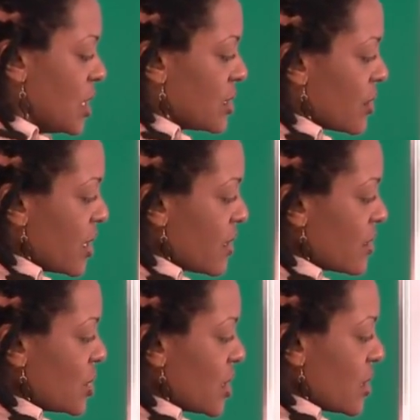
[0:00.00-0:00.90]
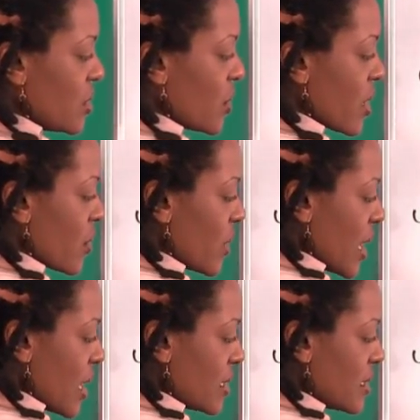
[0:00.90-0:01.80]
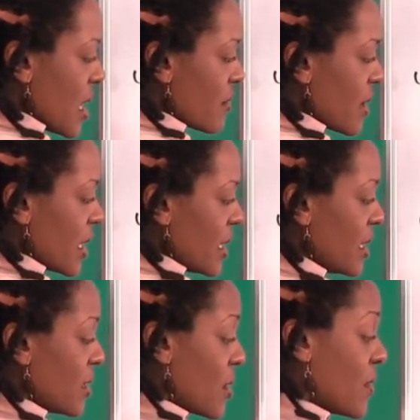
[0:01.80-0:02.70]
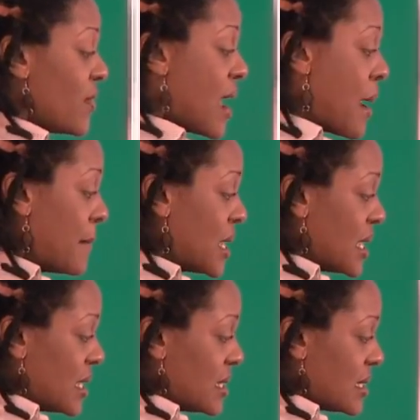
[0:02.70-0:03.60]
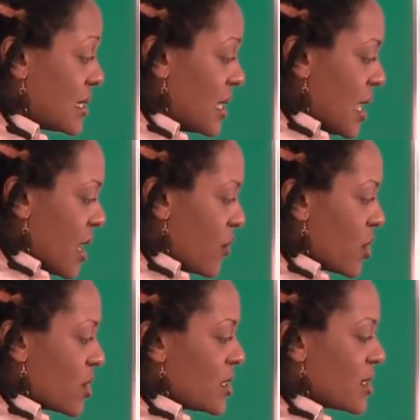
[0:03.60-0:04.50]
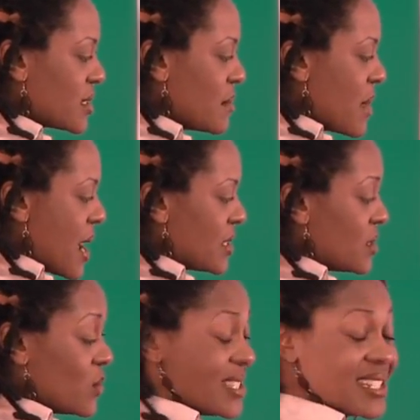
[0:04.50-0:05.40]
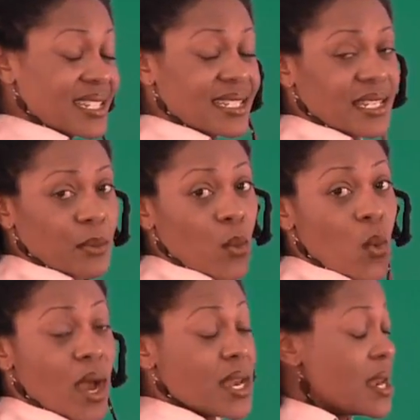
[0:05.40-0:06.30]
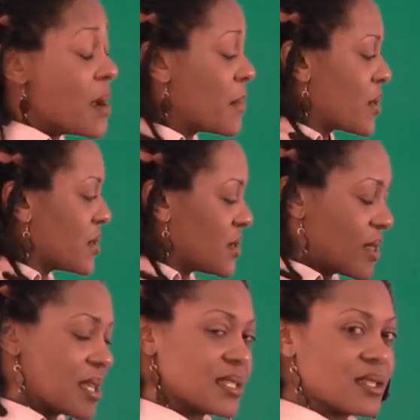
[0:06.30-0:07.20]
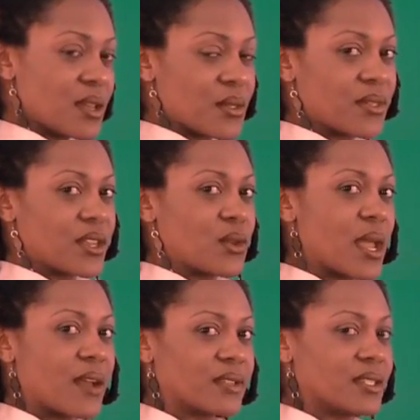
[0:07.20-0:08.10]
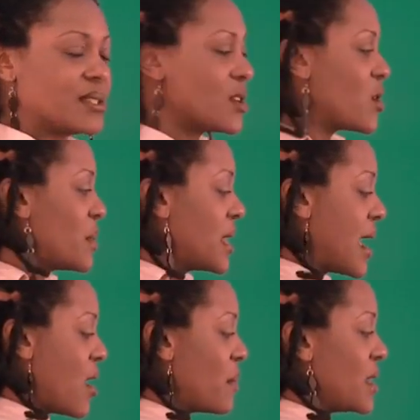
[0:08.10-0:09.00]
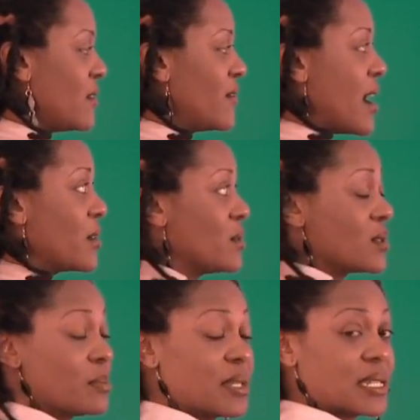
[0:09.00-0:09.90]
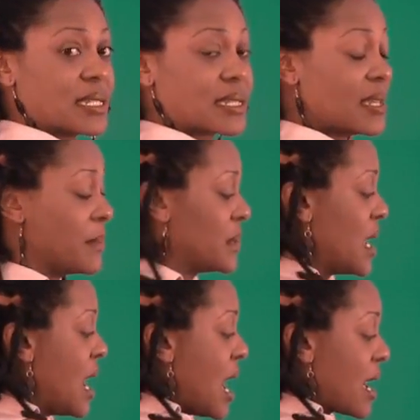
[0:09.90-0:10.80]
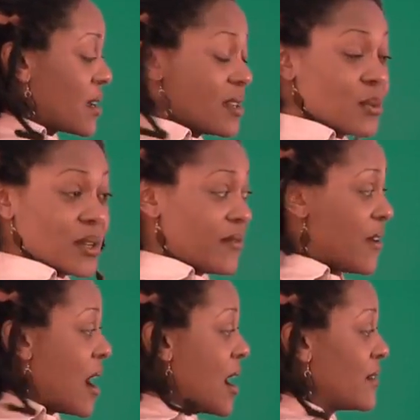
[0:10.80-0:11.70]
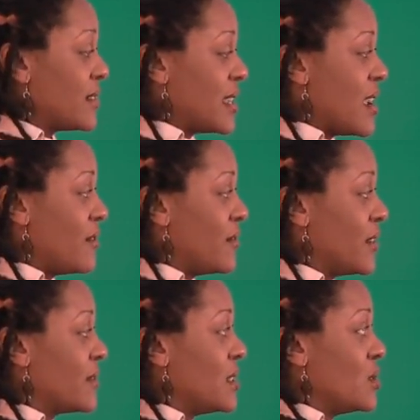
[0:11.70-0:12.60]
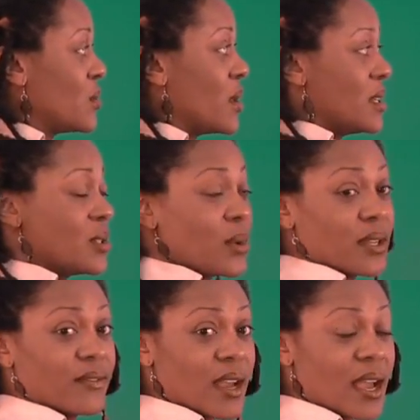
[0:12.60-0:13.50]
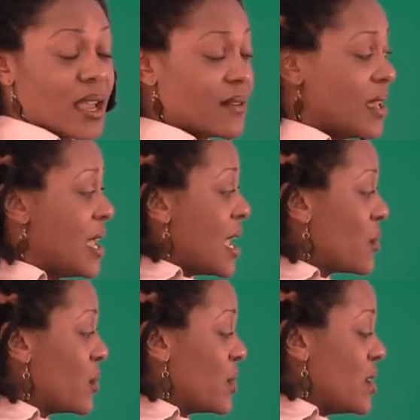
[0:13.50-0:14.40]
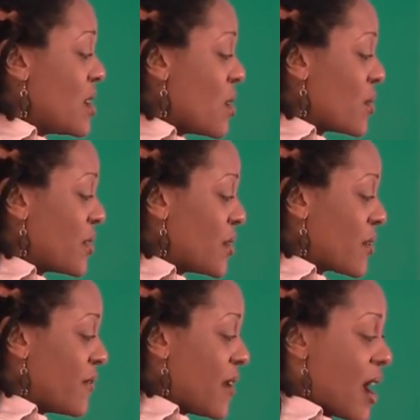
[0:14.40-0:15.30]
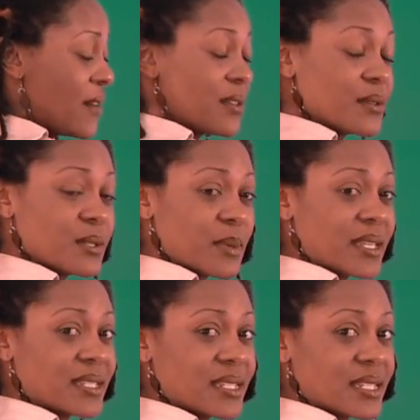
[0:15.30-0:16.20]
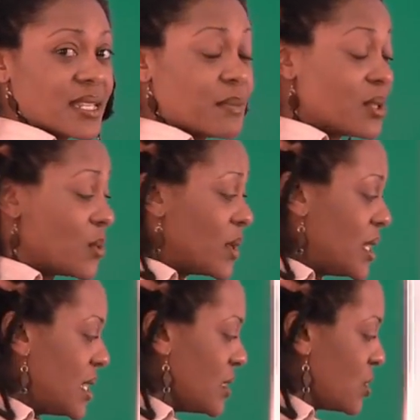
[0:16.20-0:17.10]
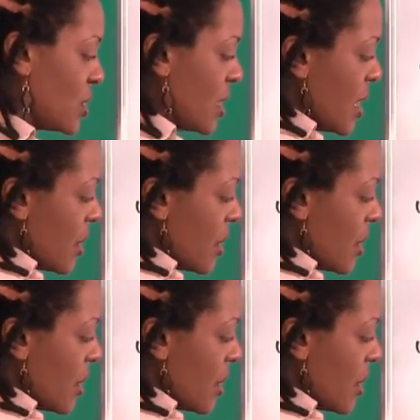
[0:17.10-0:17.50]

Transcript: So here in January, we had a dot right here. That means, we could just imagine we did skip one number. So that's another thing. You have to determine how many values are being skipped. I could have went 5, 10, 15, 20, 25, and we would know that there are 5 little spaces in between each.